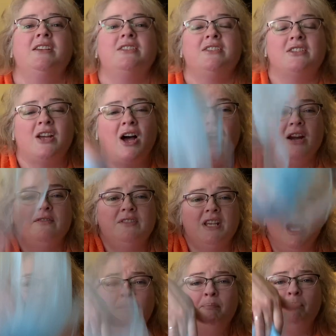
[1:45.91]
Scarves
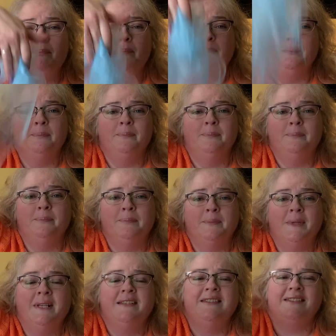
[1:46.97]
up,
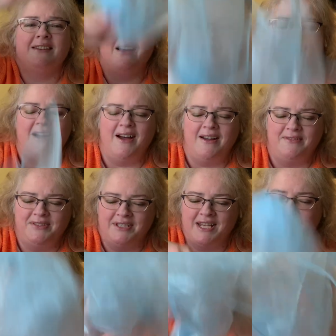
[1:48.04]
scarves
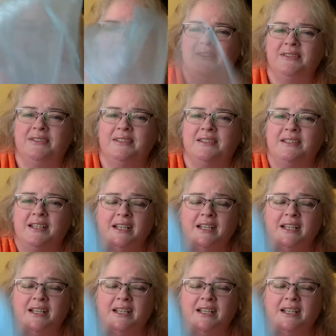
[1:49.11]
down.